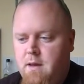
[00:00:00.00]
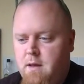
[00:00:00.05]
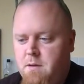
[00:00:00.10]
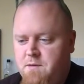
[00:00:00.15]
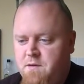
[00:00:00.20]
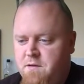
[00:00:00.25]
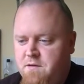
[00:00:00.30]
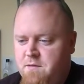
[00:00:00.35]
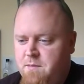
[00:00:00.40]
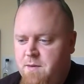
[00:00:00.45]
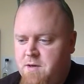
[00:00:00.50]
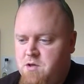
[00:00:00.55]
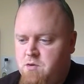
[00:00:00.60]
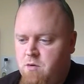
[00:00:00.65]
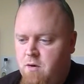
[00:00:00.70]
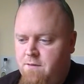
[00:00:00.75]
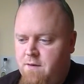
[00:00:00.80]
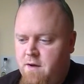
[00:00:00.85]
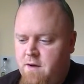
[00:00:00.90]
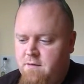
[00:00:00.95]
was on
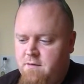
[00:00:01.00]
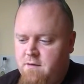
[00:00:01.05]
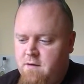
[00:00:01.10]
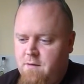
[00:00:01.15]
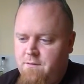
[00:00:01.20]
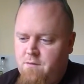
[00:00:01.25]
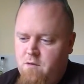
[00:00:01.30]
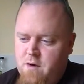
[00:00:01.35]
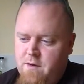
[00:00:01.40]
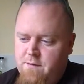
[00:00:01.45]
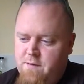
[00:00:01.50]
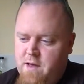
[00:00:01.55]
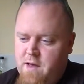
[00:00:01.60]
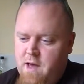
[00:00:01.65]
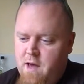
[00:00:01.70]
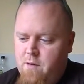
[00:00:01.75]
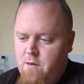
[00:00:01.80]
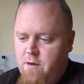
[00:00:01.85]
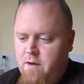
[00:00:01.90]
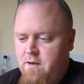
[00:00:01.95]
special offer, so I thought I'd give it a
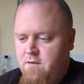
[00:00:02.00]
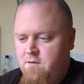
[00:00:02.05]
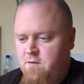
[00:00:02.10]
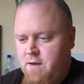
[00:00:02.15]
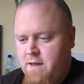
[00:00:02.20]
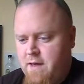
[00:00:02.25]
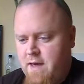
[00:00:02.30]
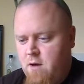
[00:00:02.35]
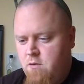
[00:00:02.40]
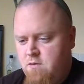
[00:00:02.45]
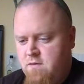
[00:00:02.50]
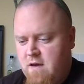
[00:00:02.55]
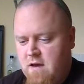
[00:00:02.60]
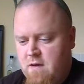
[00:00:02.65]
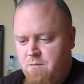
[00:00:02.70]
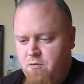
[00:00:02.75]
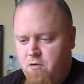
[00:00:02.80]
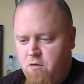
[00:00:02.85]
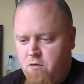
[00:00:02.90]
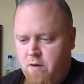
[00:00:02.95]
go. It's from the
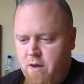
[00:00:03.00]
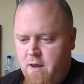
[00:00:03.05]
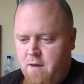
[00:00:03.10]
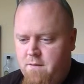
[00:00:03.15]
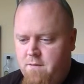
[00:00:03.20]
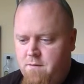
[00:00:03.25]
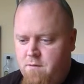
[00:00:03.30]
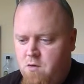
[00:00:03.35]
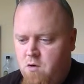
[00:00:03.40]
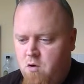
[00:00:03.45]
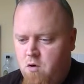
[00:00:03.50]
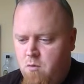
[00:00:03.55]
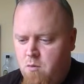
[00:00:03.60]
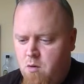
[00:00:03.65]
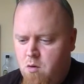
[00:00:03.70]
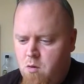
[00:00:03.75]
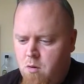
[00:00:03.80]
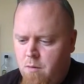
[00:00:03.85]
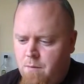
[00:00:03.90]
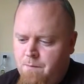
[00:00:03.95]
Keltek brewery from
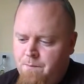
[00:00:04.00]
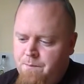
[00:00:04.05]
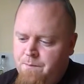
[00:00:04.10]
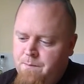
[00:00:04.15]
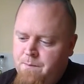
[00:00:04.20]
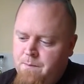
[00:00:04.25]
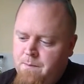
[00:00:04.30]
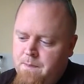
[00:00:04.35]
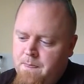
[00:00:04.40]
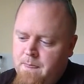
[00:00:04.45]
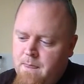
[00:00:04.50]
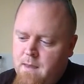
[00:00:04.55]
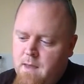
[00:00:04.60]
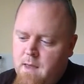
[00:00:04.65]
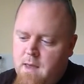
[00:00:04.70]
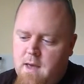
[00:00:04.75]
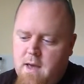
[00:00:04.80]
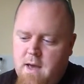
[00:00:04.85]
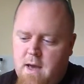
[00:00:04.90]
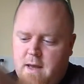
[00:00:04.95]
Cornwall,
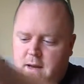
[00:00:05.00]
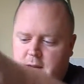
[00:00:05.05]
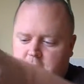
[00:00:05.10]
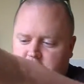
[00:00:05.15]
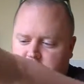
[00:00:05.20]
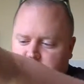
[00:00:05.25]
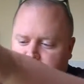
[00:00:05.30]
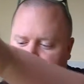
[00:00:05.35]
and it's